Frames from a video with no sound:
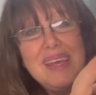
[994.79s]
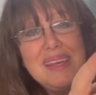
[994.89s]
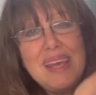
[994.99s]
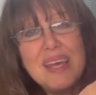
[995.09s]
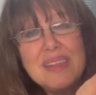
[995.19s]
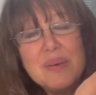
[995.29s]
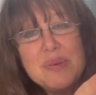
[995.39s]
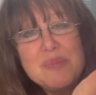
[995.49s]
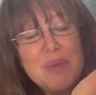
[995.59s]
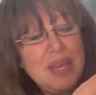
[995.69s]
yet that
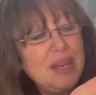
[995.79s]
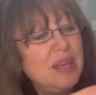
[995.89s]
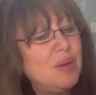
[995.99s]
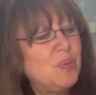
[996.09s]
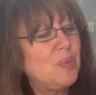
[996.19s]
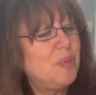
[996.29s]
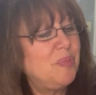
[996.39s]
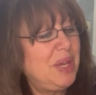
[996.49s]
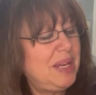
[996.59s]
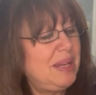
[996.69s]
was made in
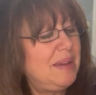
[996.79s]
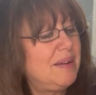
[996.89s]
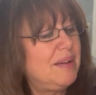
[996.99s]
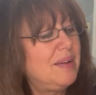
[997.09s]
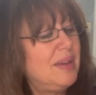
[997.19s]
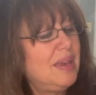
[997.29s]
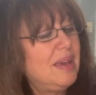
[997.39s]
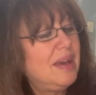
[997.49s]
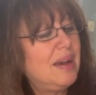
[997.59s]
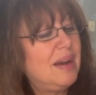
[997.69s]
Romania.
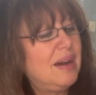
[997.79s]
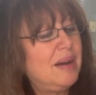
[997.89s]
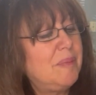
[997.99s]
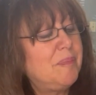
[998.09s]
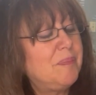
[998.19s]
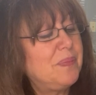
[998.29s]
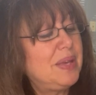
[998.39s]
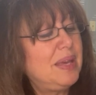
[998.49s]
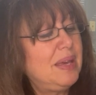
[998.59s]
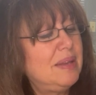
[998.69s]
Um,
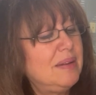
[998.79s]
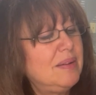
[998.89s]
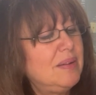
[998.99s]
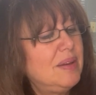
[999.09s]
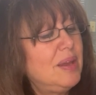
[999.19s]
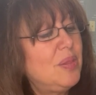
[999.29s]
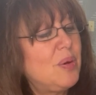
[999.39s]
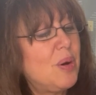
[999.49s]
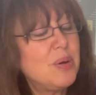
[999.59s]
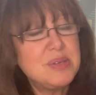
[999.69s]
and
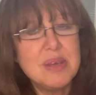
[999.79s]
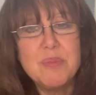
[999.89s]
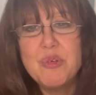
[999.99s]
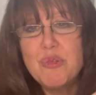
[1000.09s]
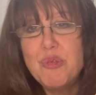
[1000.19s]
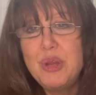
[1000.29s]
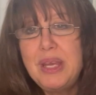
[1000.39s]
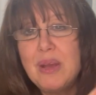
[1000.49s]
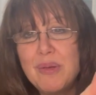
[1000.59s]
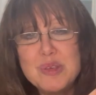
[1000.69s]
there are some
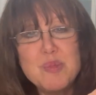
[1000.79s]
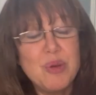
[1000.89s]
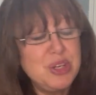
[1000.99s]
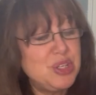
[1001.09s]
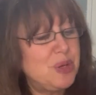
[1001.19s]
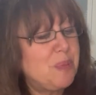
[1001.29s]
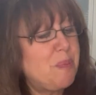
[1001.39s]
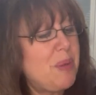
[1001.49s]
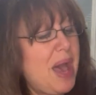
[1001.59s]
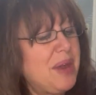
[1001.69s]
free Yarnspiration
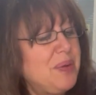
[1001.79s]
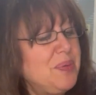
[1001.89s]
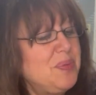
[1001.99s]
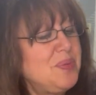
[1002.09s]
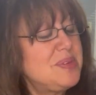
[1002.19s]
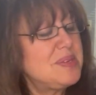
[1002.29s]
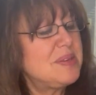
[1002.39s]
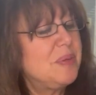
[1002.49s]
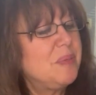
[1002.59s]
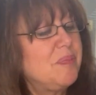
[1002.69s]
patterns.
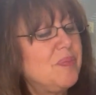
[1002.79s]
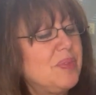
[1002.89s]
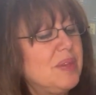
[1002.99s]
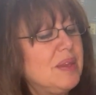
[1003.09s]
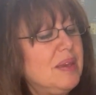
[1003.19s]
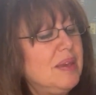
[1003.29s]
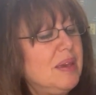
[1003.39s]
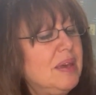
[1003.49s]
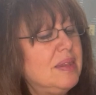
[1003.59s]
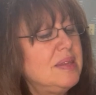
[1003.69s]

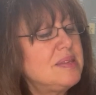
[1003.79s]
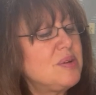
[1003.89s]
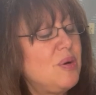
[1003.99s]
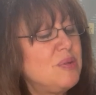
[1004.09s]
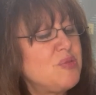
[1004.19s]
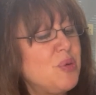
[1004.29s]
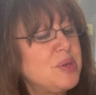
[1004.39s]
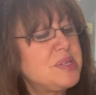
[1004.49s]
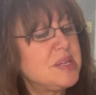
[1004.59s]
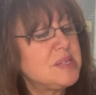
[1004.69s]
And this calls for a
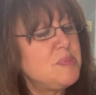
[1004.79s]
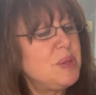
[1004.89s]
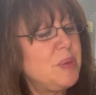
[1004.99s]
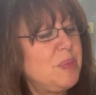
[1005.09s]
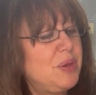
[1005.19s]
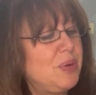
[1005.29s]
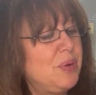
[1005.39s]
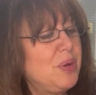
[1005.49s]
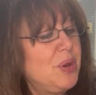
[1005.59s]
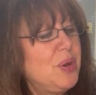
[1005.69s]
six
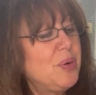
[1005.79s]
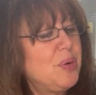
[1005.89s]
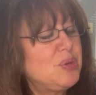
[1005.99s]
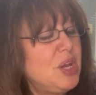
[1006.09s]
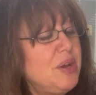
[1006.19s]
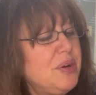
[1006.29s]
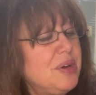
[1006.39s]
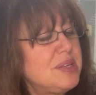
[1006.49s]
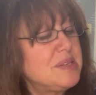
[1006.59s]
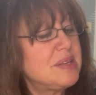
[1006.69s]
millimeter crochet hook,
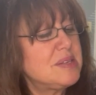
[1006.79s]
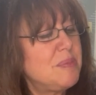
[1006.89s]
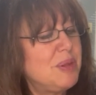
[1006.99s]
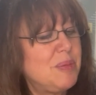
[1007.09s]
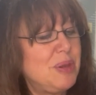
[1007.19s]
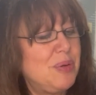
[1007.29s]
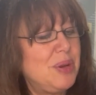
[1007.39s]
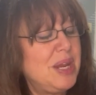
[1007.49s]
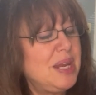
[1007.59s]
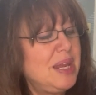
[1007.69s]
six millimeter
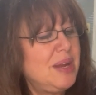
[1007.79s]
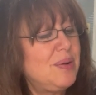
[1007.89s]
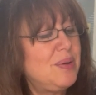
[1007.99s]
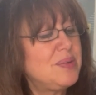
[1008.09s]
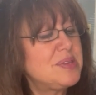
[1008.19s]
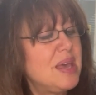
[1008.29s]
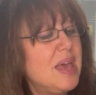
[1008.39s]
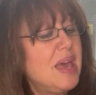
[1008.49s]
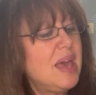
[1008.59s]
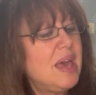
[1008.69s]
knitting needles.
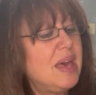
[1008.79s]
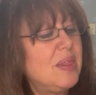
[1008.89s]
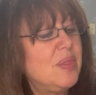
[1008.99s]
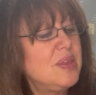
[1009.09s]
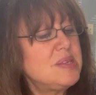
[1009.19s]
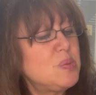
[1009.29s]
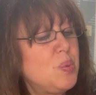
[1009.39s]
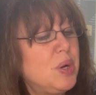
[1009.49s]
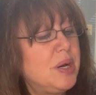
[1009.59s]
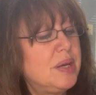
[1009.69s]
And this
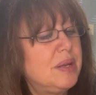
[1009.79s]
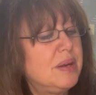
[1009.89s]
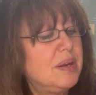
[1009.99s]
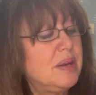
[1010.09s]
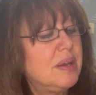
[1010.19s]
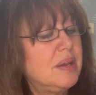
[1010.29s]
one